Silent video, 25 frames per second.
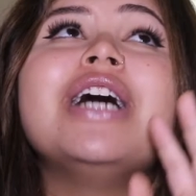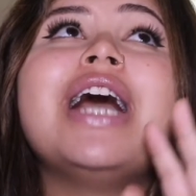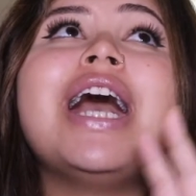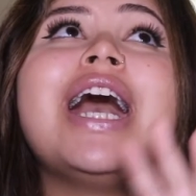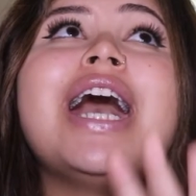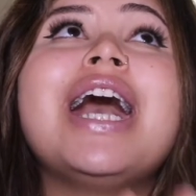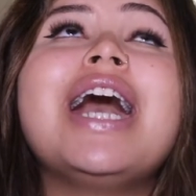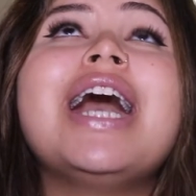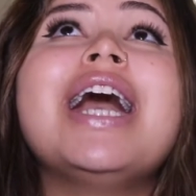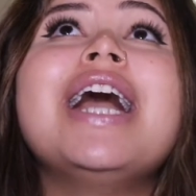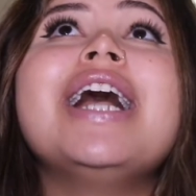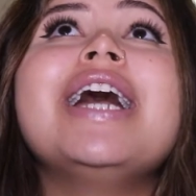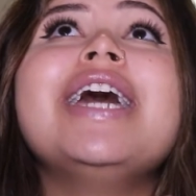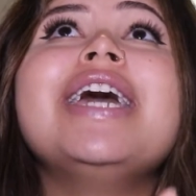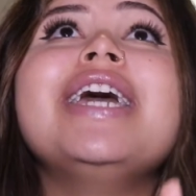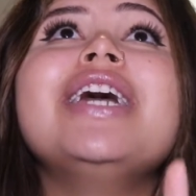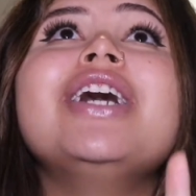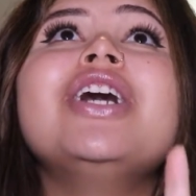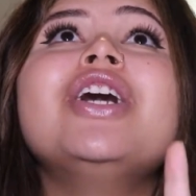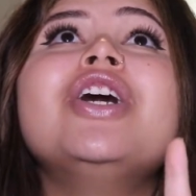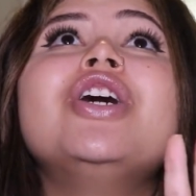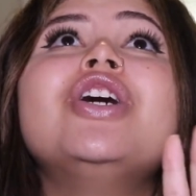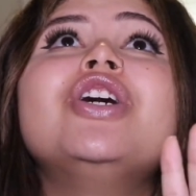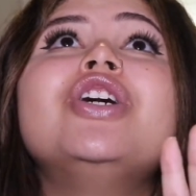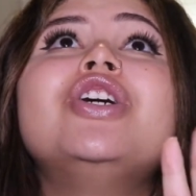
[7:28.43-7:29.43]

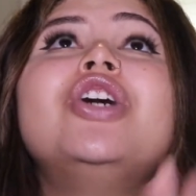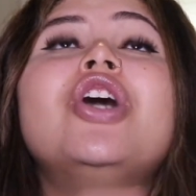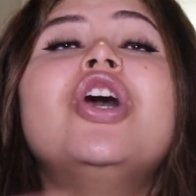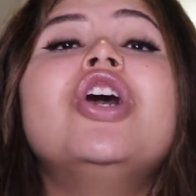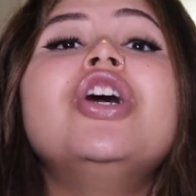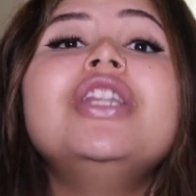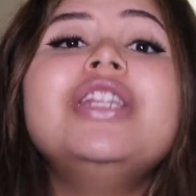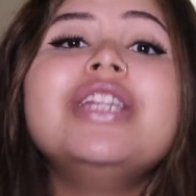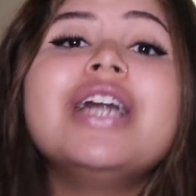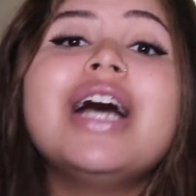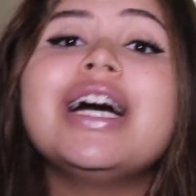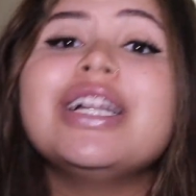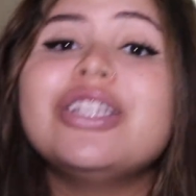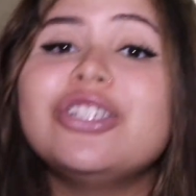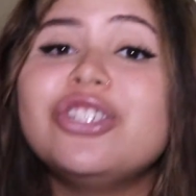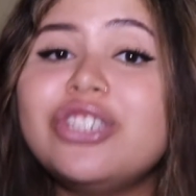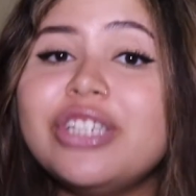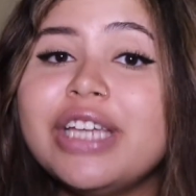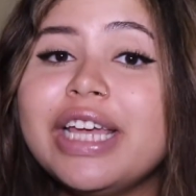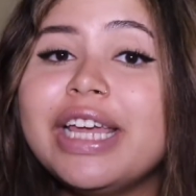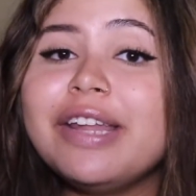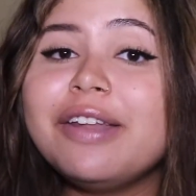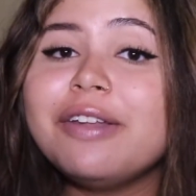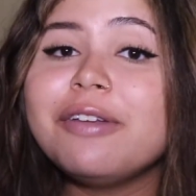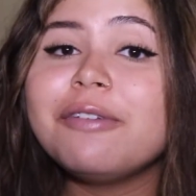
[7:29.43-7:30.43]
I could not
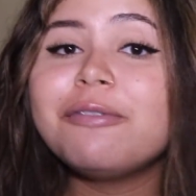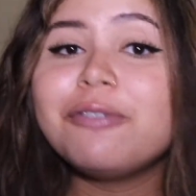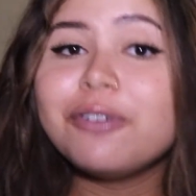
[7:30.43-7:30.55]
shit